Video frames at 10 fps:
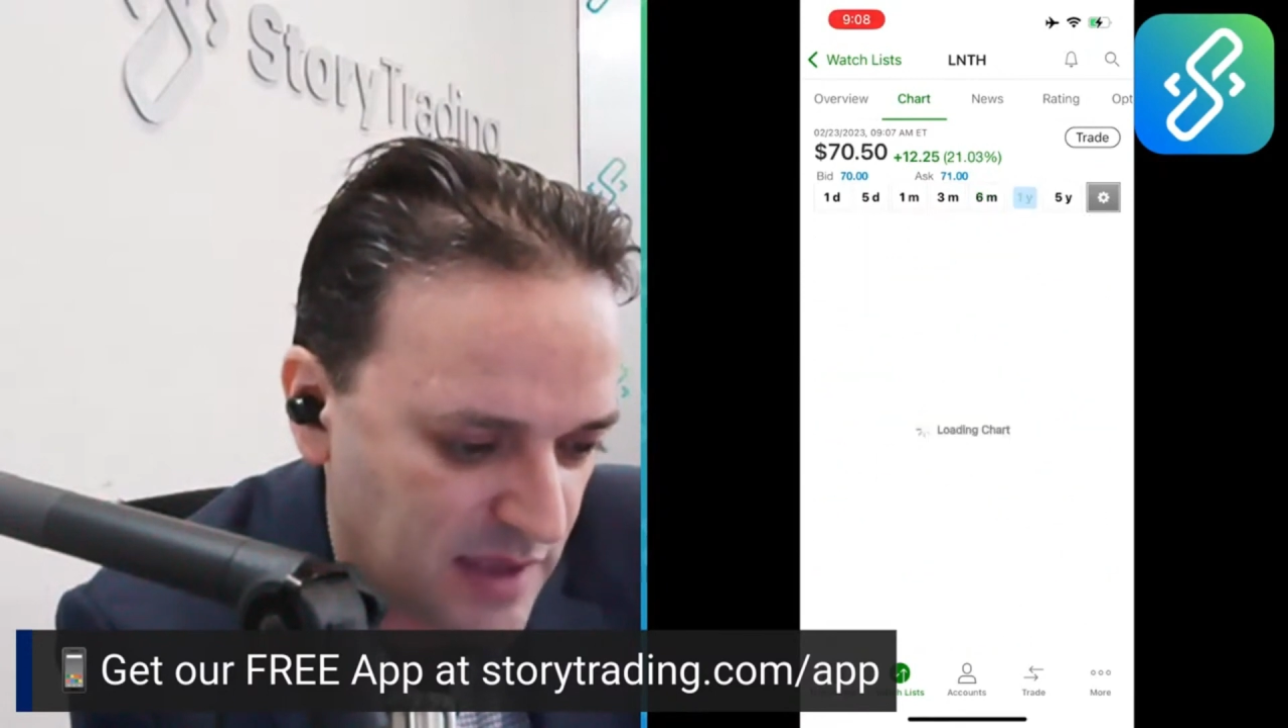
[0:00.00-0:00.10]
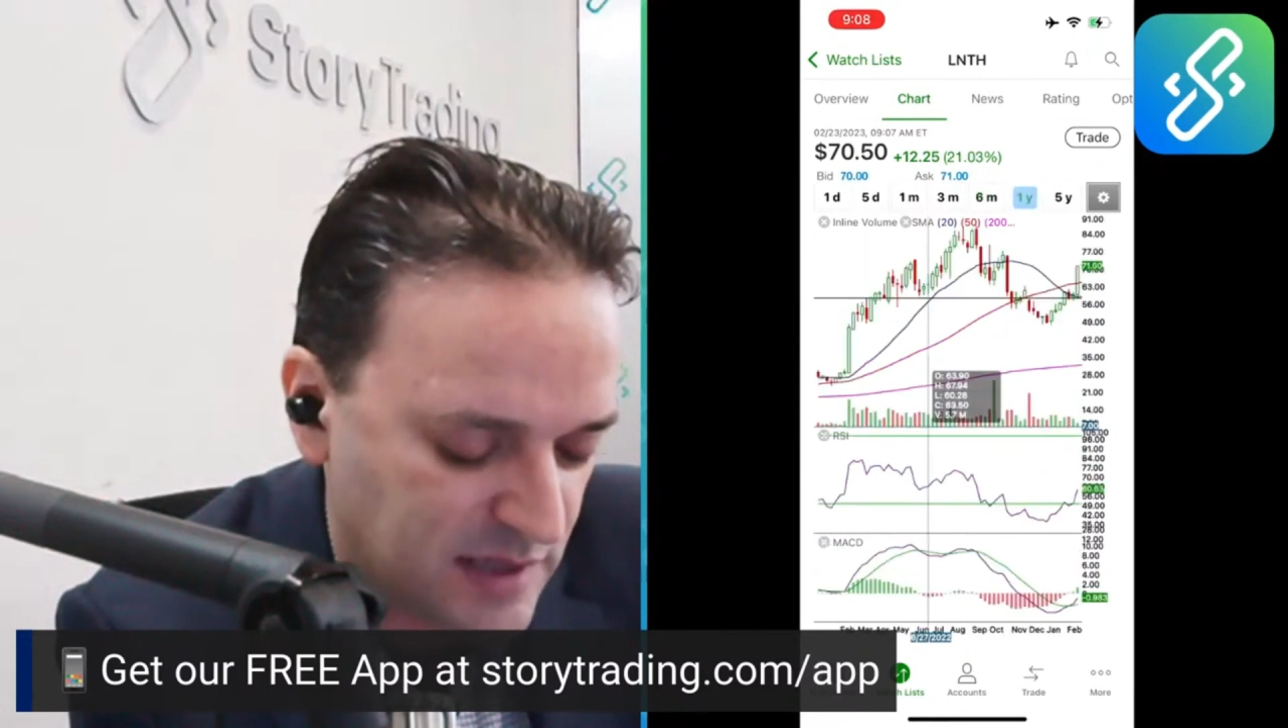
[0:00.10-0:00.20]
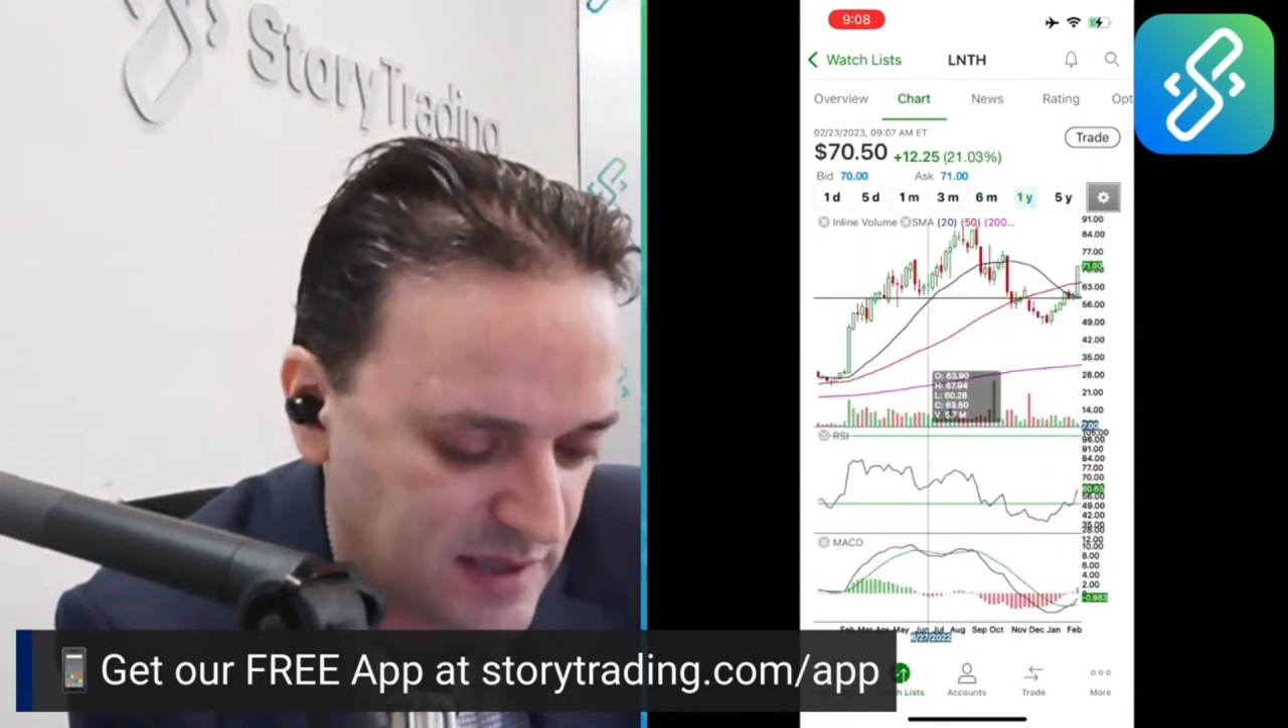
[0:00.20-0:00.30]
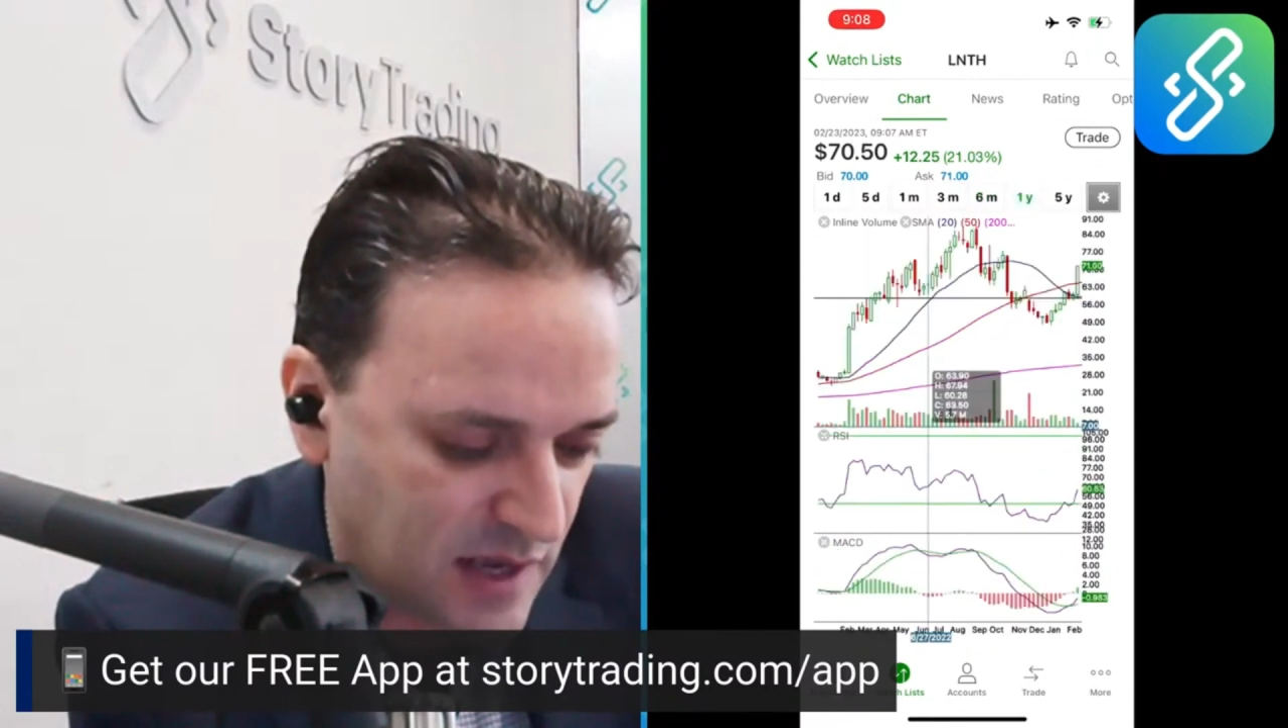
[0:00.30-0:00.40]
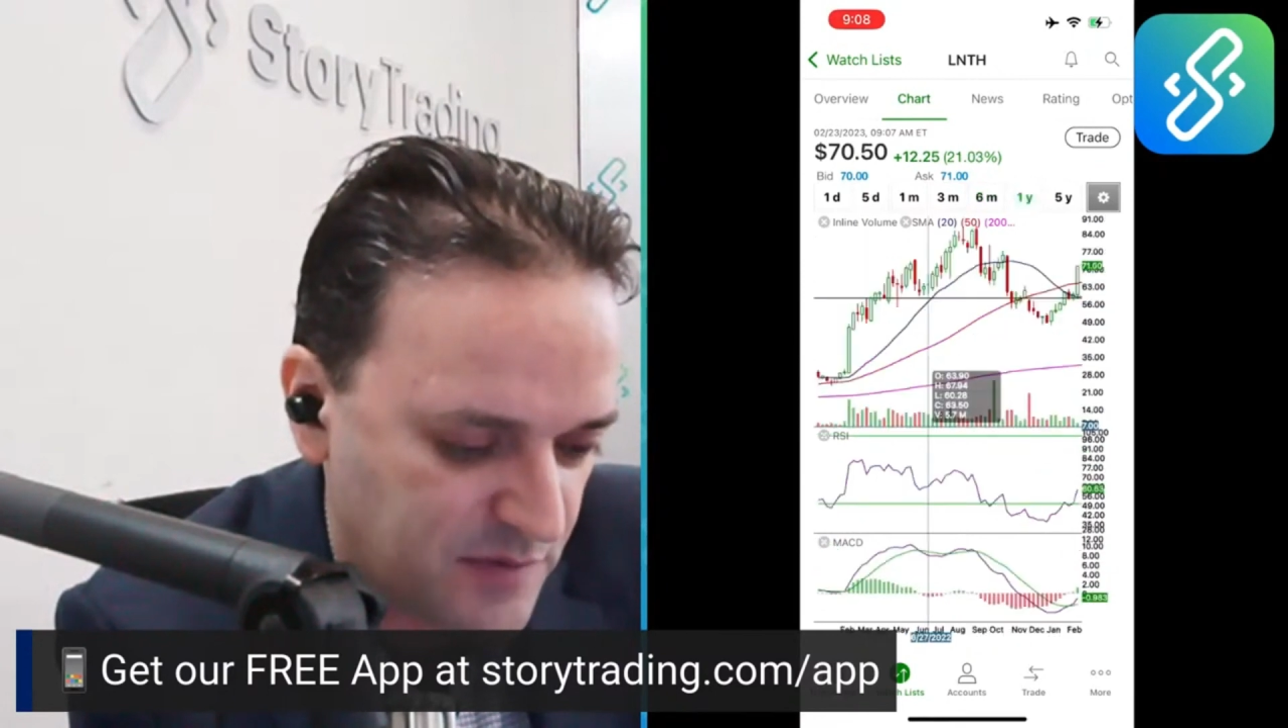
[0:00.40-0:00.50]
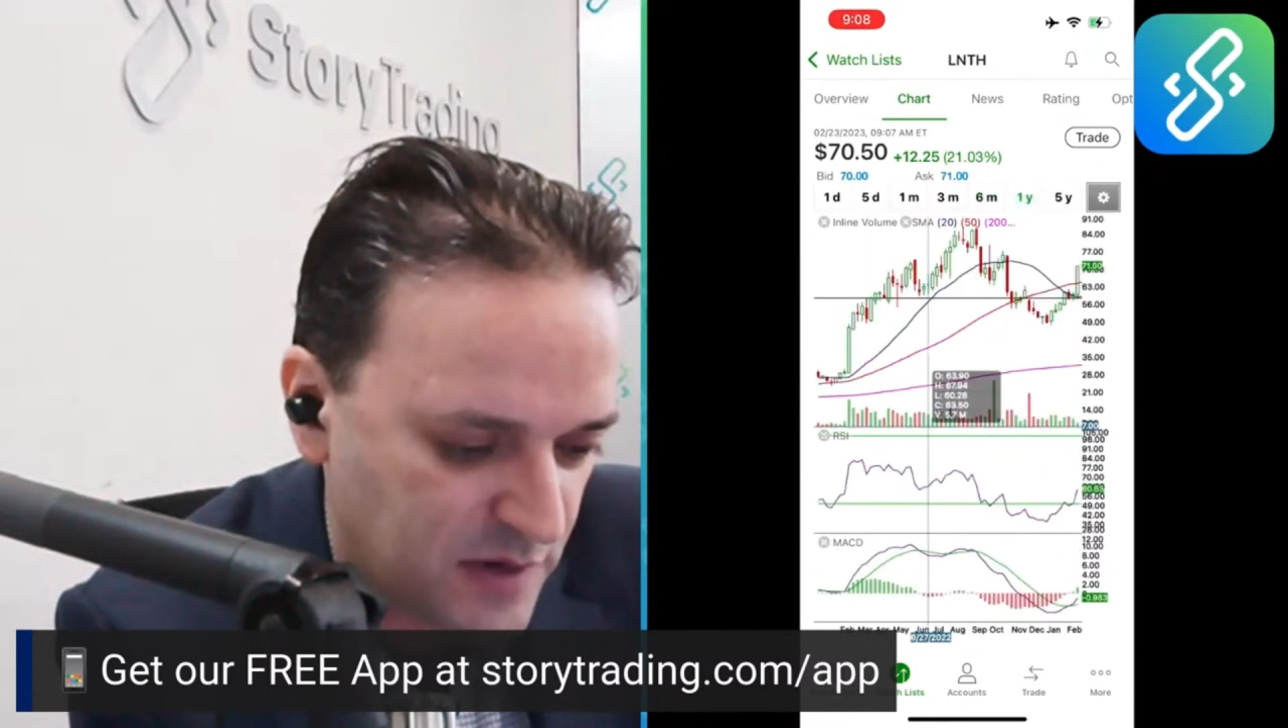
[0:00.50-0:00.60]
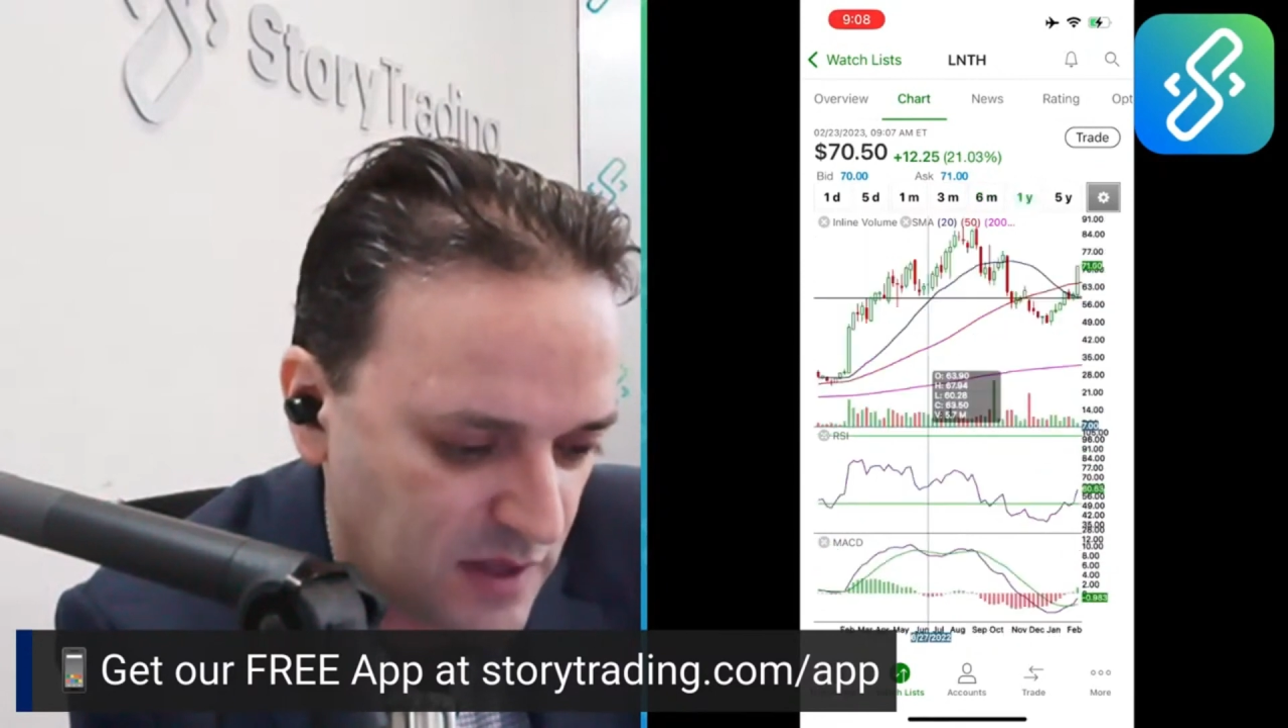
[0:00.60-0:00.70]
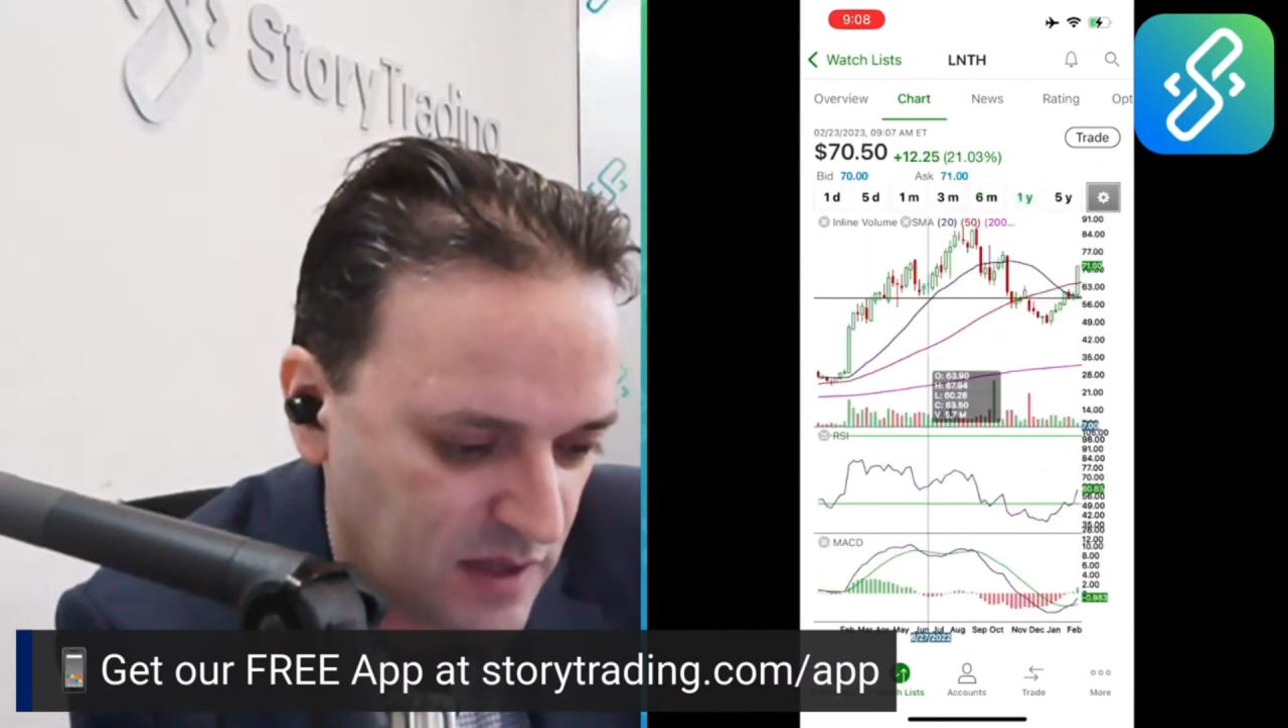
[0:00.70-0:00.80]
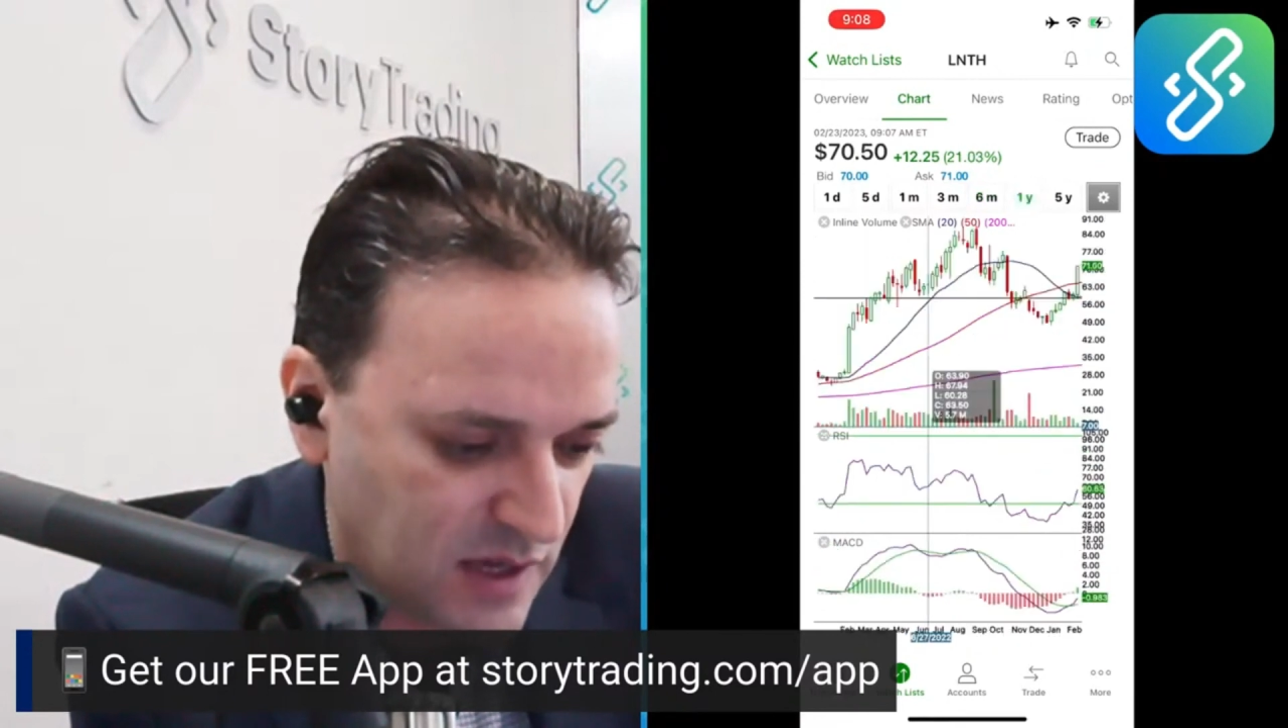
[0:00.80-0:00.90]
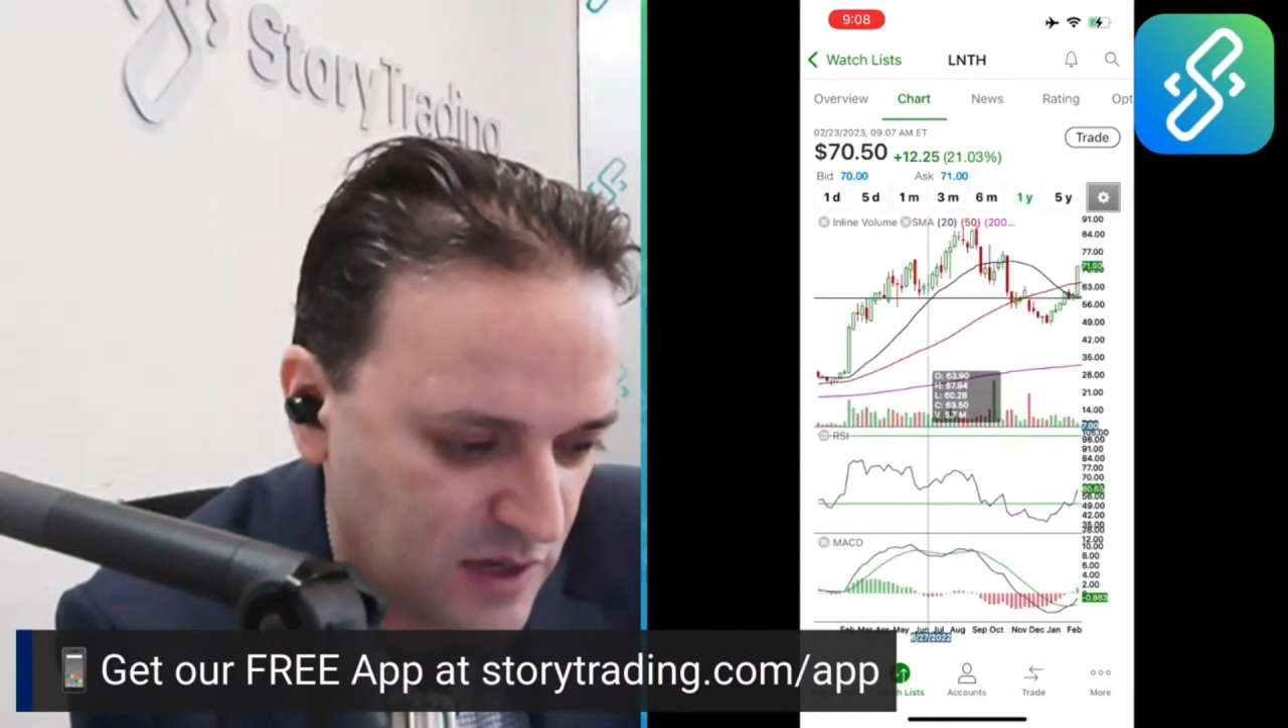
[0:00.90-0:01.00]
That's
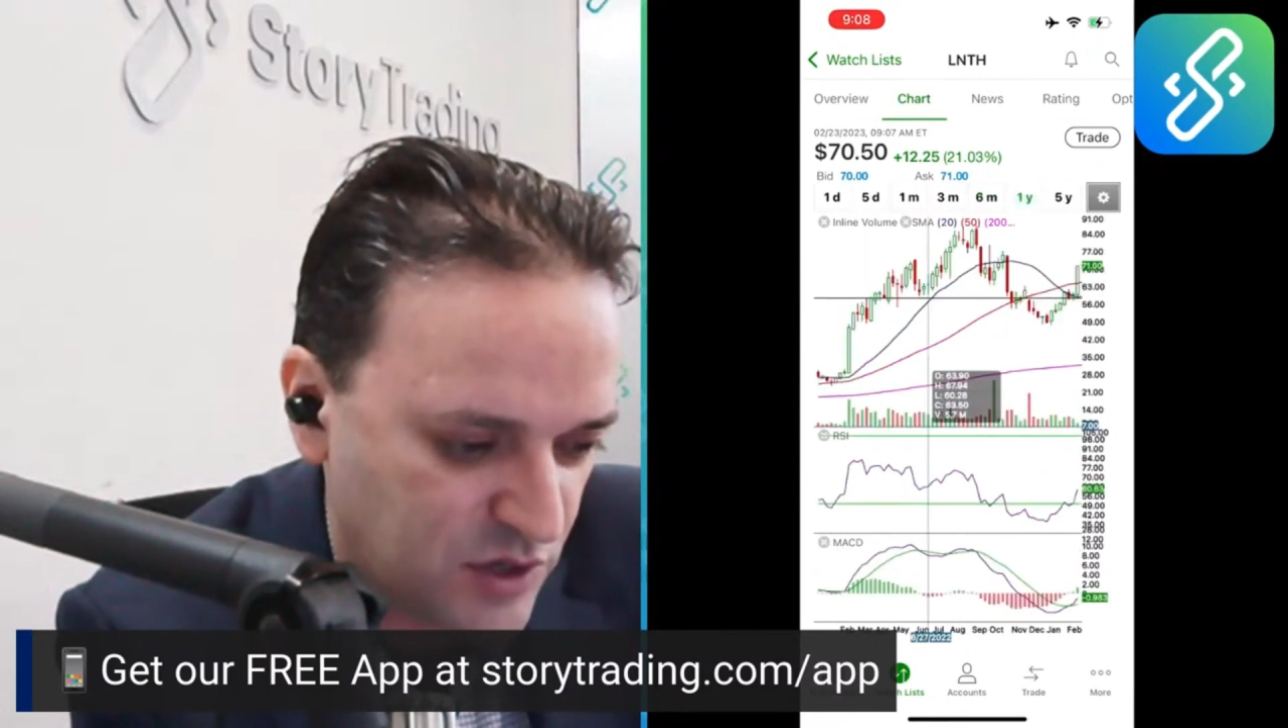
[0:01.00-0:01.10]
definitely a